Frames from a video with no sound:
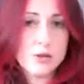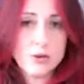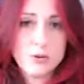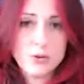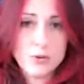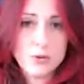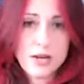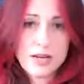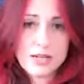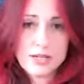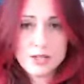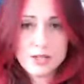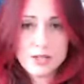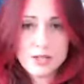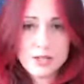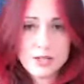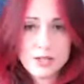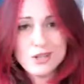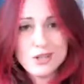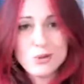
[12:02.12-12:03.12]
along the way. So
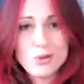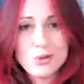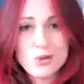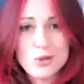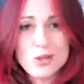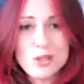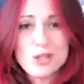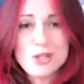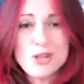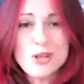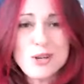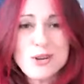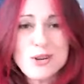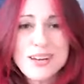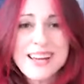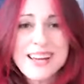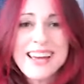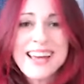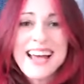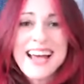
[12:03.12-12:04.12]
this is your choice too.
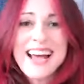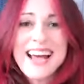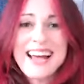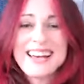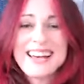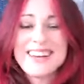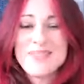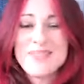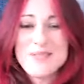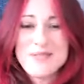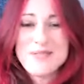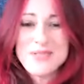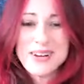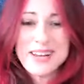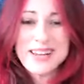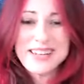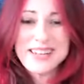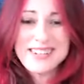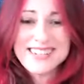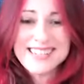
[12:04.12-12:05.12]
And I'm
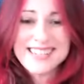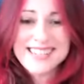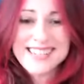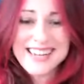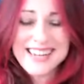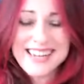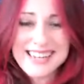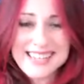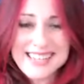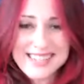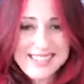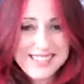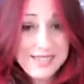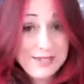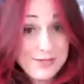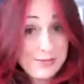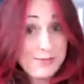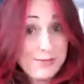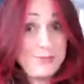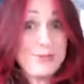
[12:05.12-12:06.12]
inviting you to say yes, because
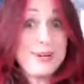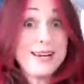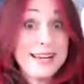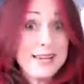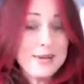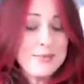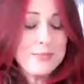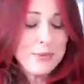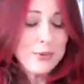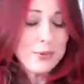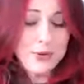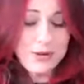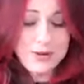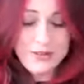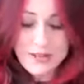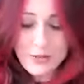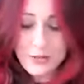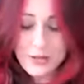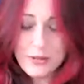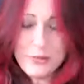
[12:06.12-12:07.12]
it's really
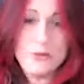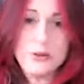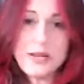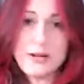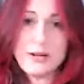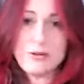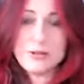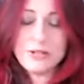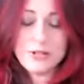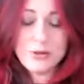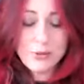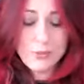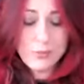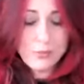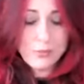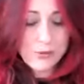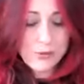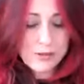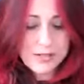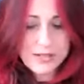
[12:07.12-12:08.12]
important that we all get onto,
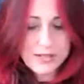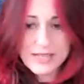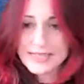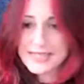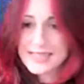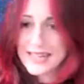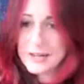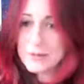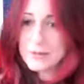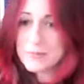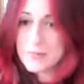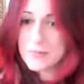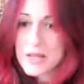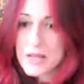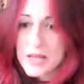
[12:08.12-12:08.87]
on, onto this now.